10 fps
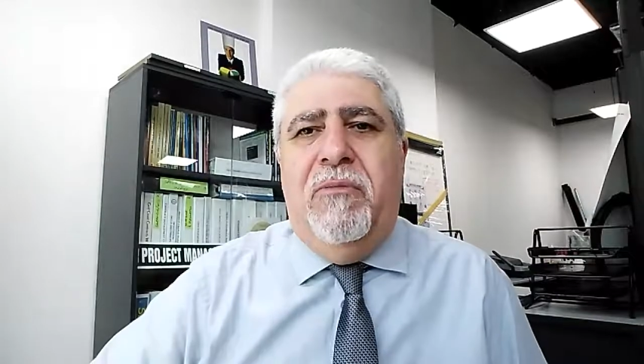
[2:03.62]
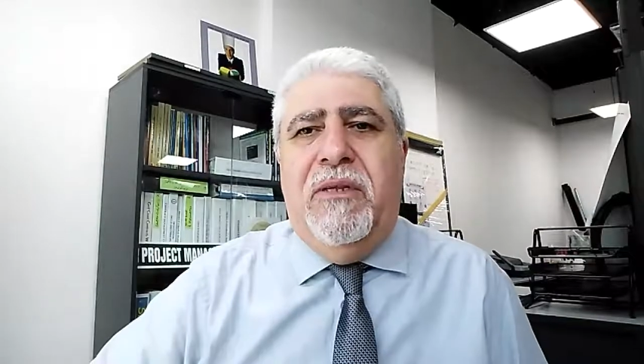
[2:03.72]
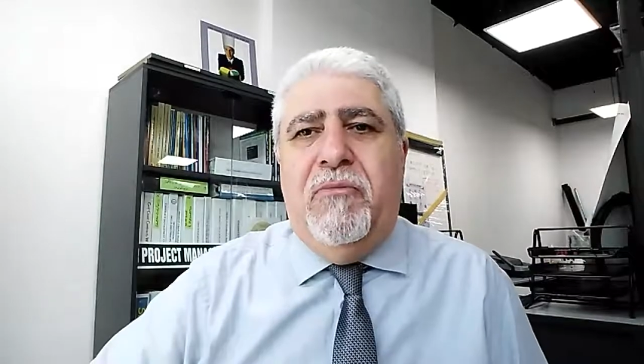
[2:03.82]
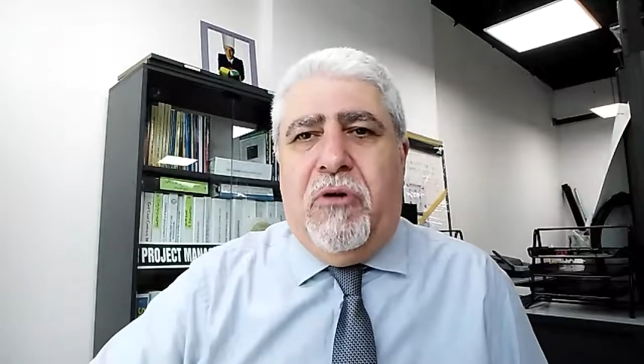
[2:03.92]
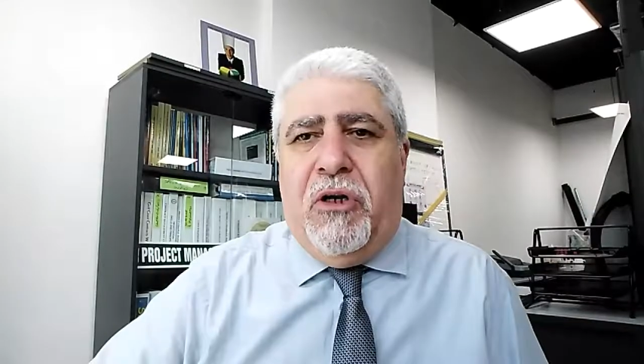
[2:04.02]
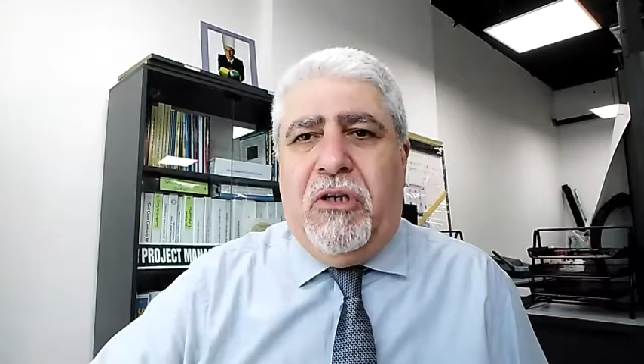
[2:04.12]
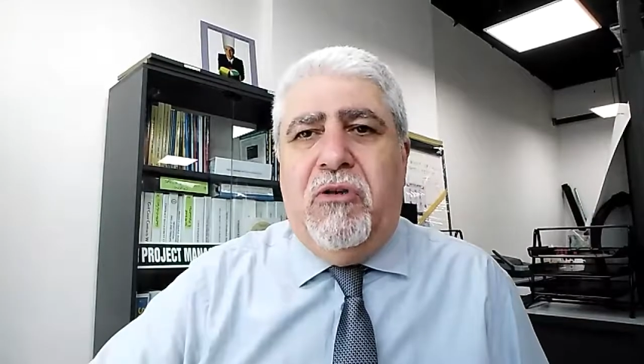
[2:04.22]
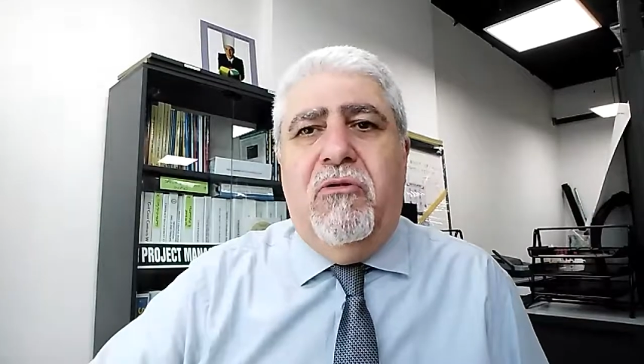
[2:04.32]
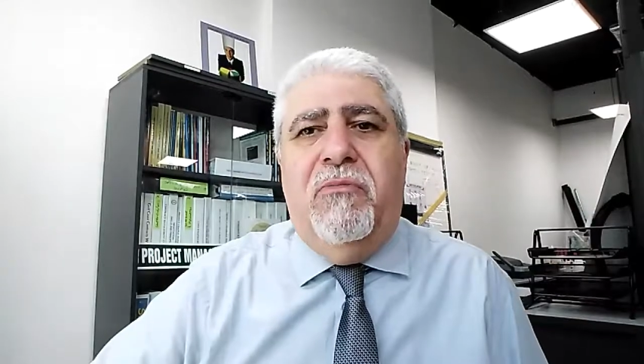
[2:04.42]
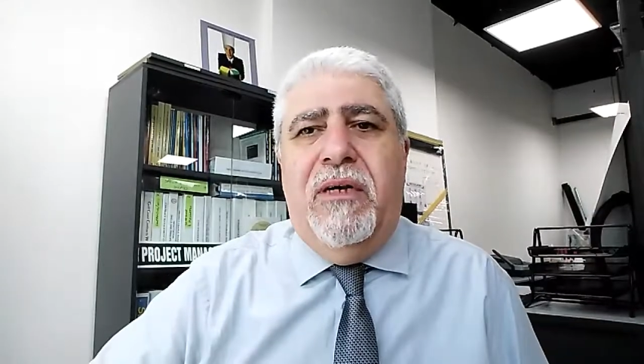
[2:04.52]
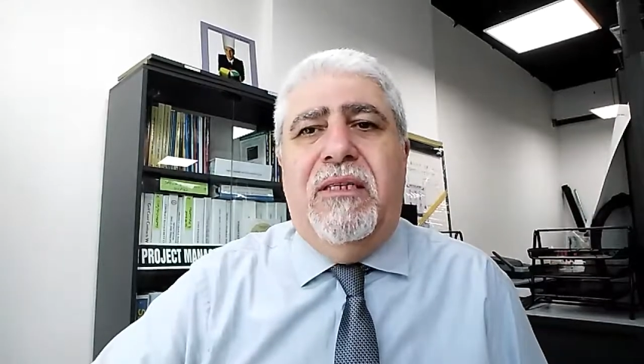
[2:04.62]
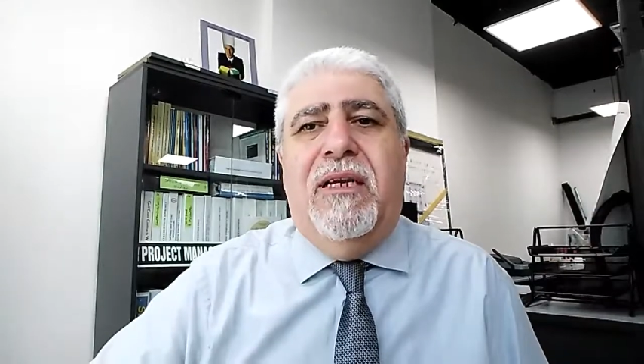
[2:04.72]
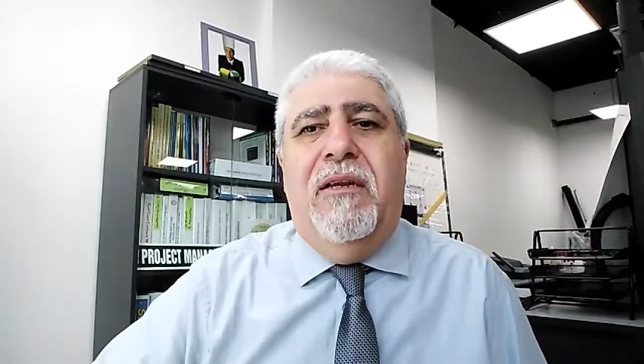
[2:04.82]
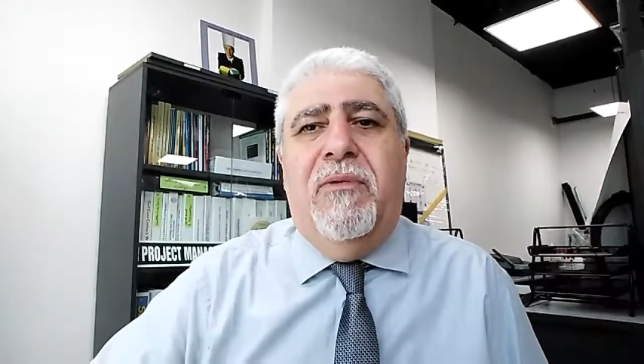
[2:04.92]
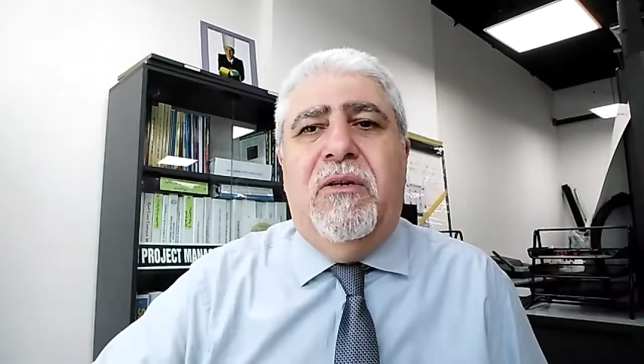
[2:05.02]
will be the product scope,
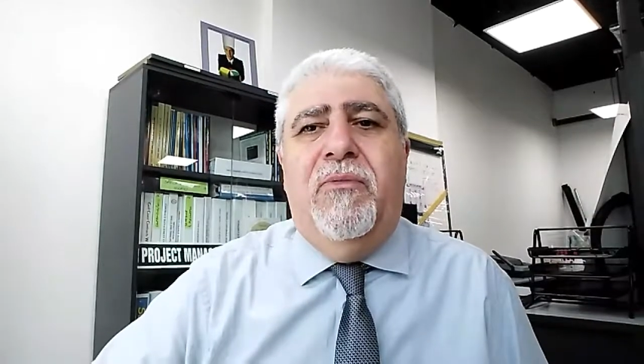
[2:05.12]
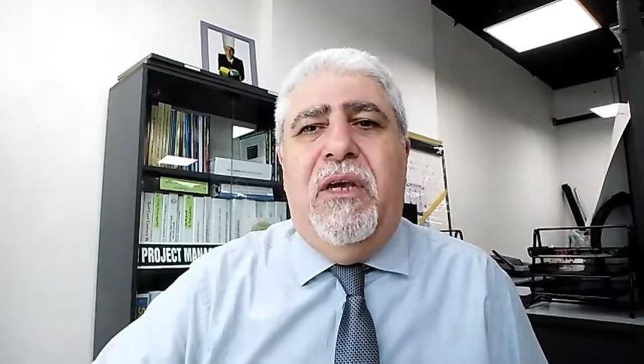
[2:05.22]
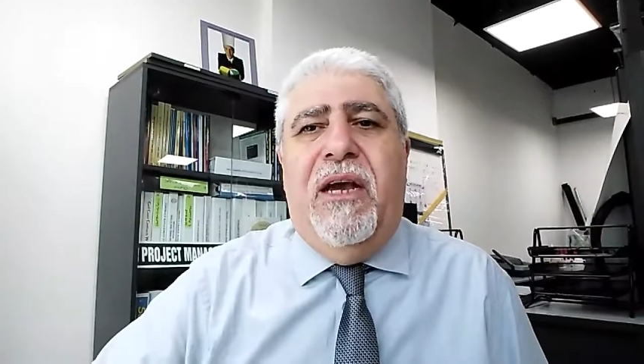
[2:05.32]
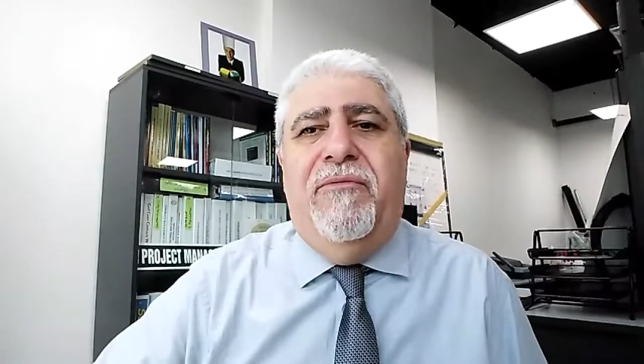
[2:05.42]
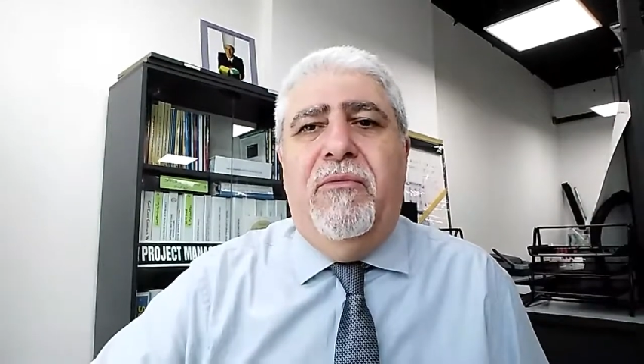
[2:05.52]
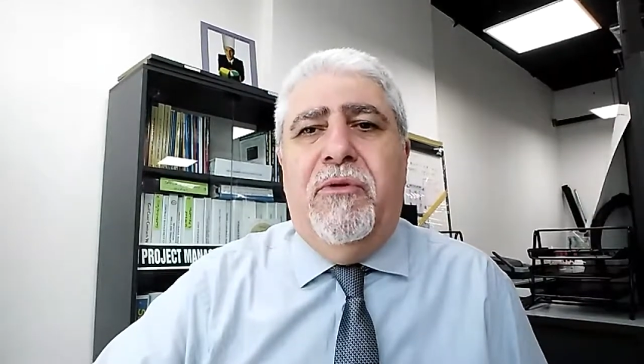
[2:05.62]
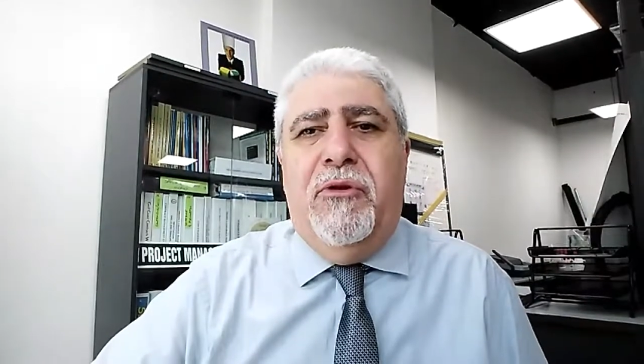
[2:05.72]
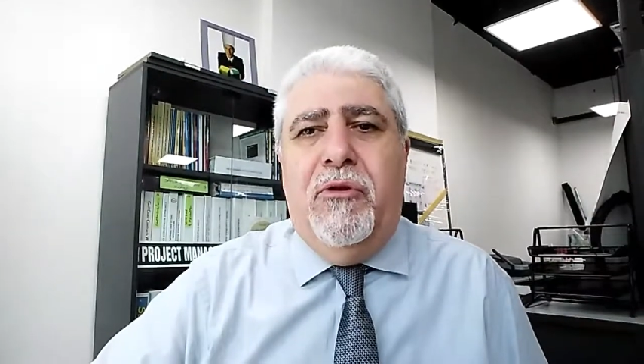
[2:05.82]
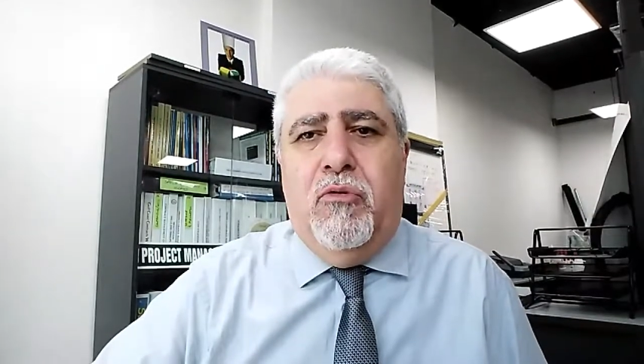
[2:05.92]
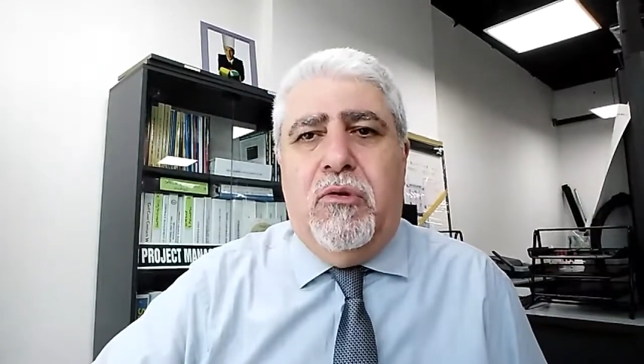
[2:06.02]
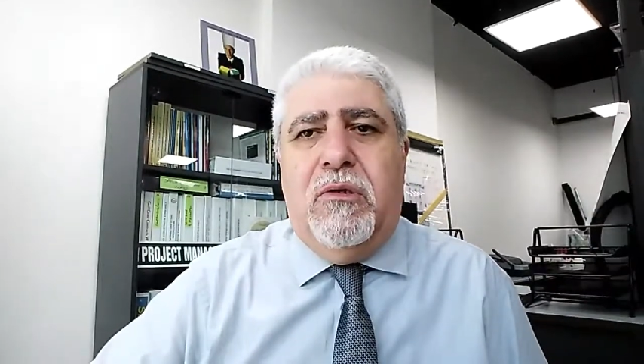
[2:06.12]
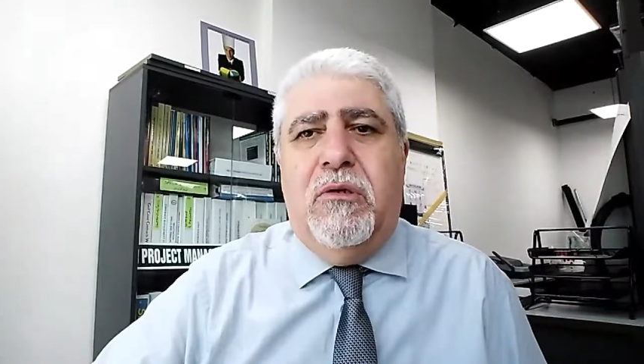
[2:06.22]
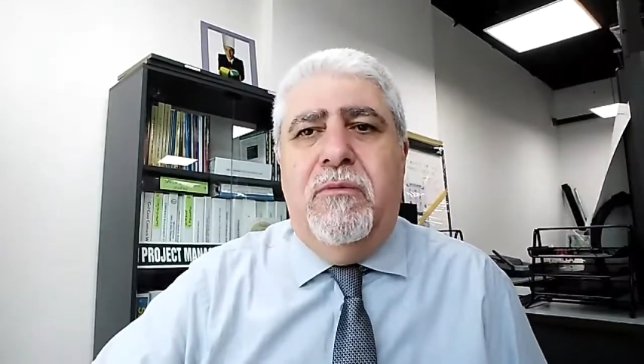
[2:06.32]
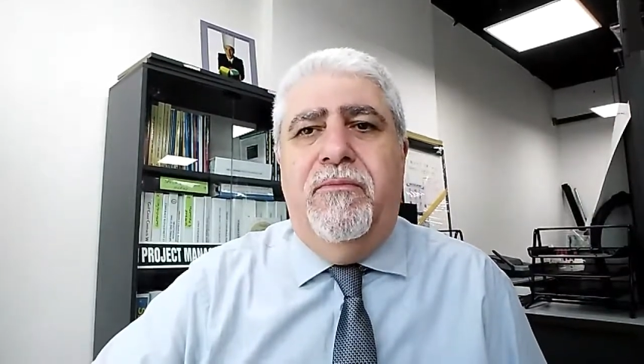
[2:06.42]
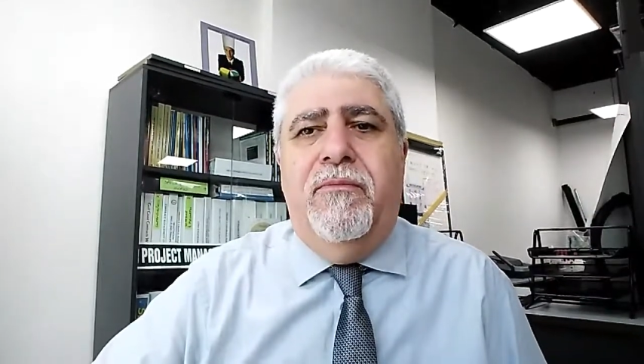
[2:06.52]
basically what we have to produce.